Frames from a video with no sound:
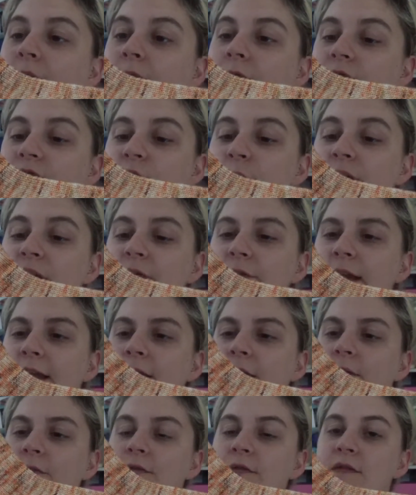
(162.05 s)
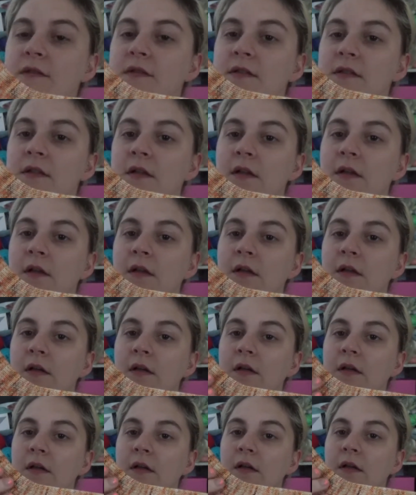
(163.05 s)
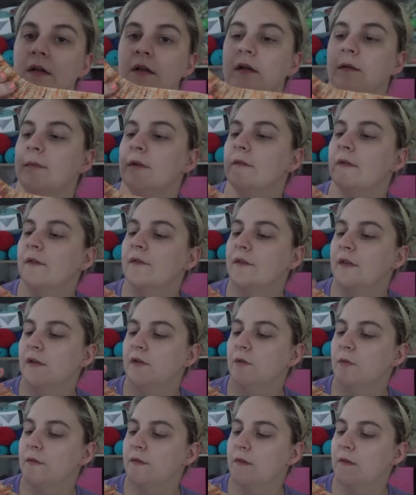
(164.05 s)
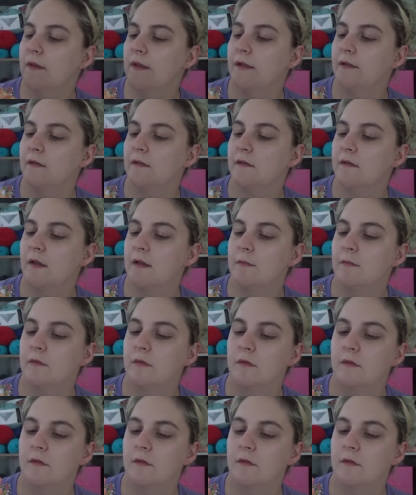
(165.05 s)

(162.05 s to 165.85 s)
for 20 rounds. How many rounds did I do on the leg this time?